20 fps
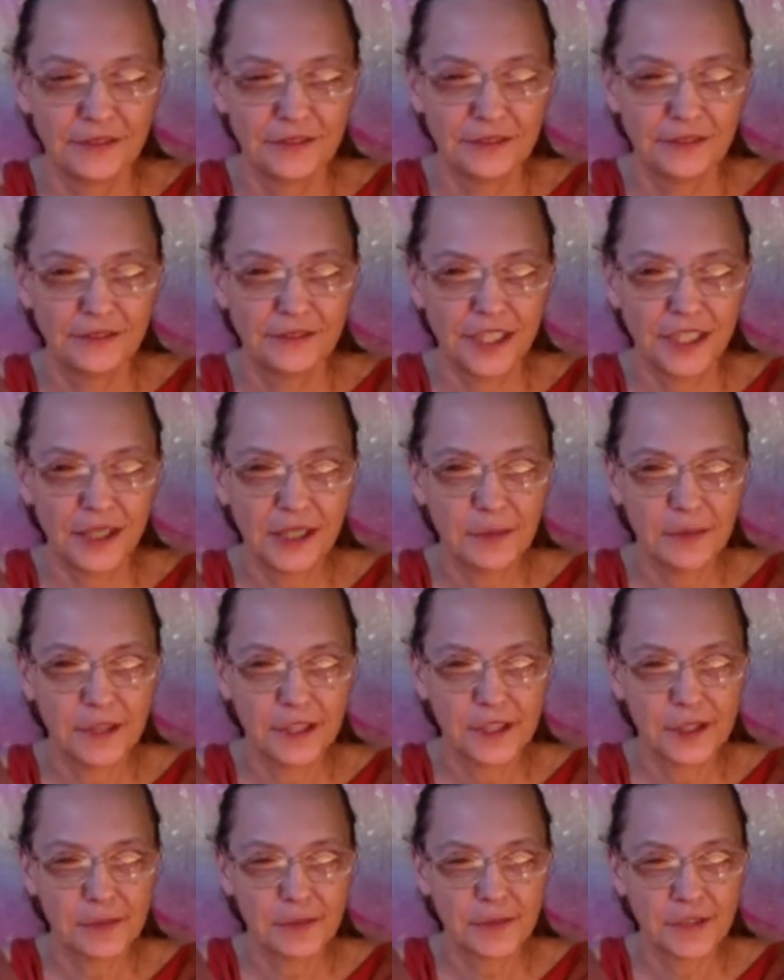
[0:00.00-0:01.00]
Very
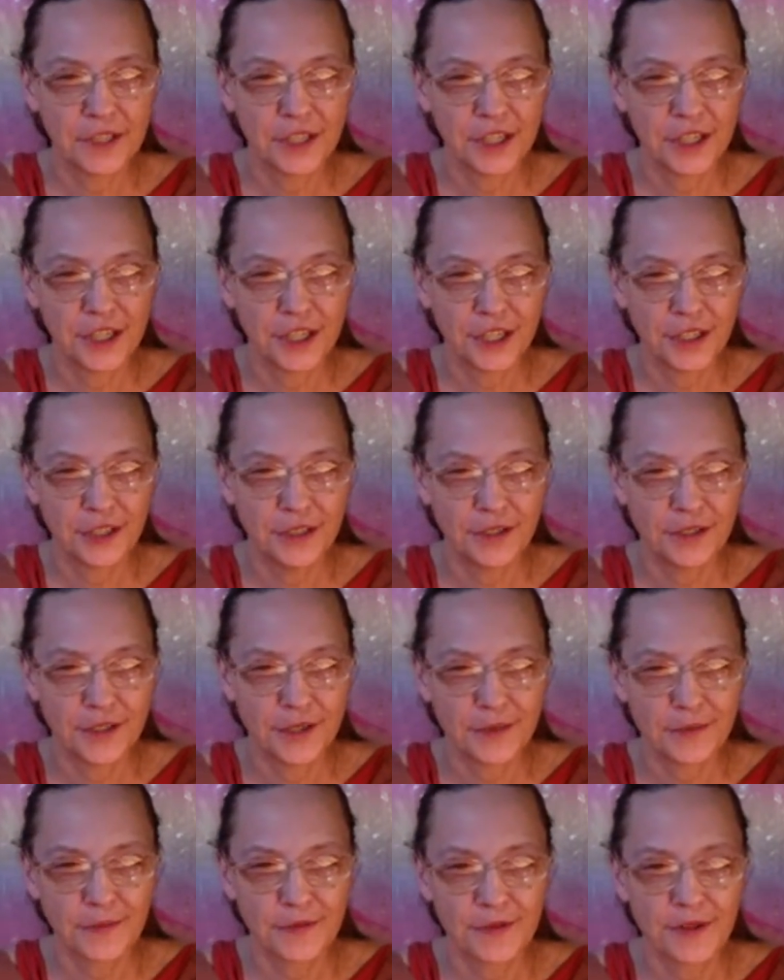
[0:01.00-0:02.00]
much appreciate your
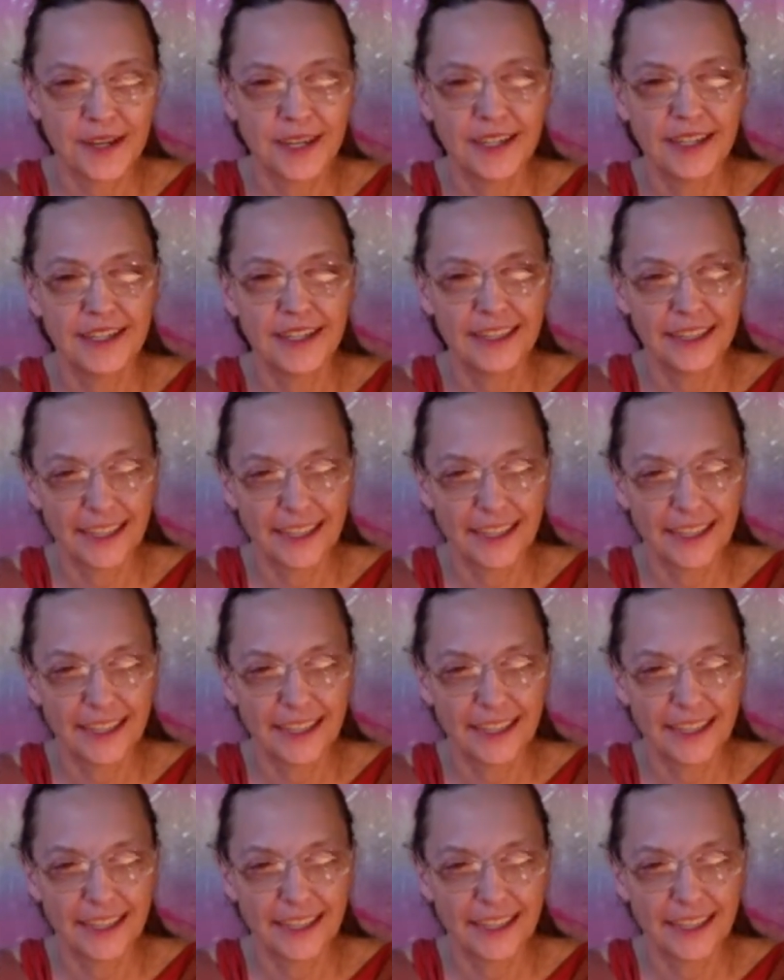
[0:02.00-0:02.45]
support.